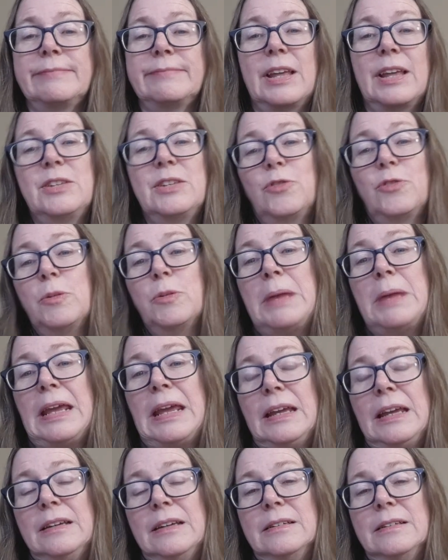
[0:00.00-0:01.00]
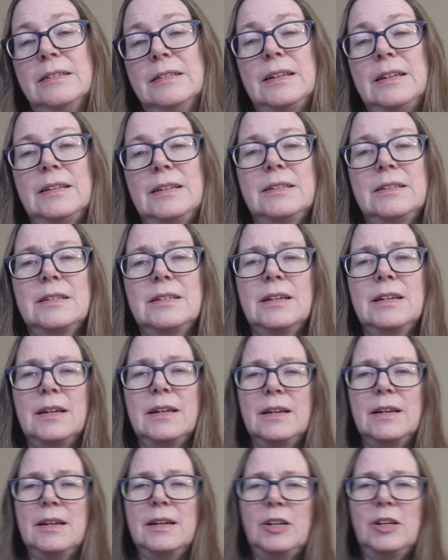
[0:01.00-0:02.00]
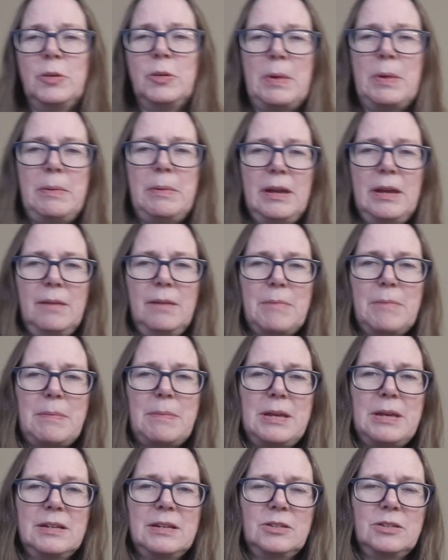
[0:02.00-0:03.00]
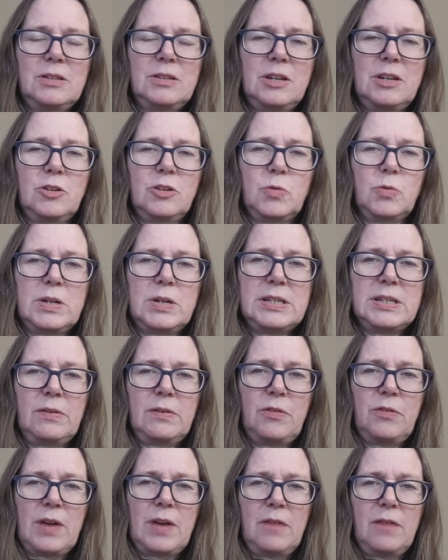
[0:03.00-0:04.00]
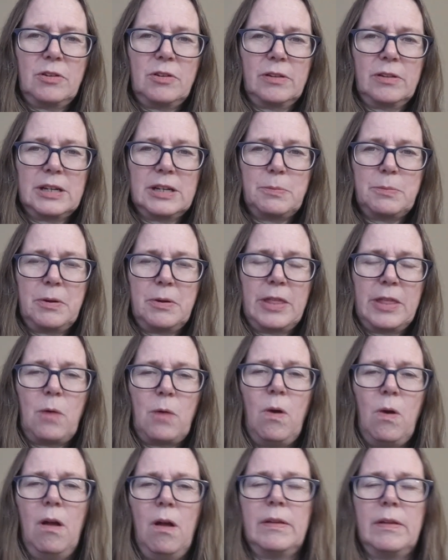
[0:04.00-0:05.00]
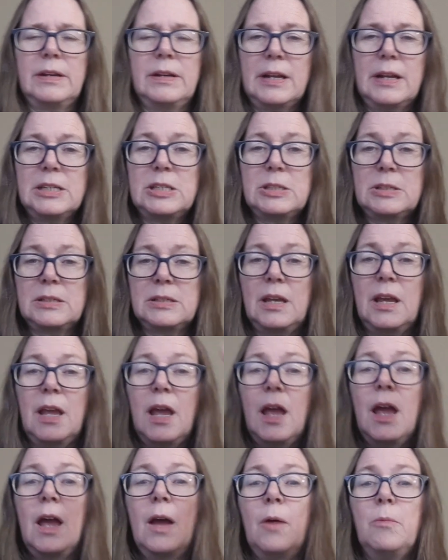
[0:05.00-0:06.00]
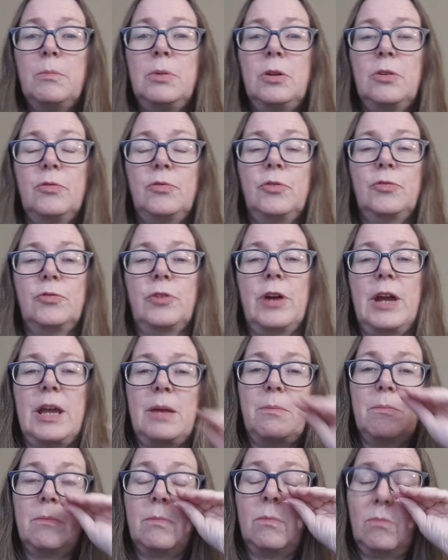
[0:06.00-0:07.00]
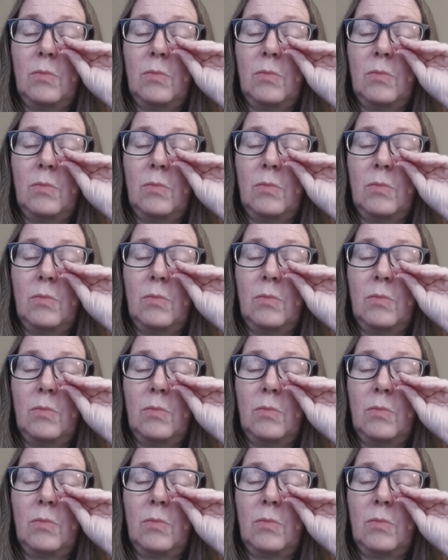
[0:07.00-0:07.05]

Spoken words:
It's for me. And maybe in the year 2075, it'll end up on that wall in a nice, beautiful frame.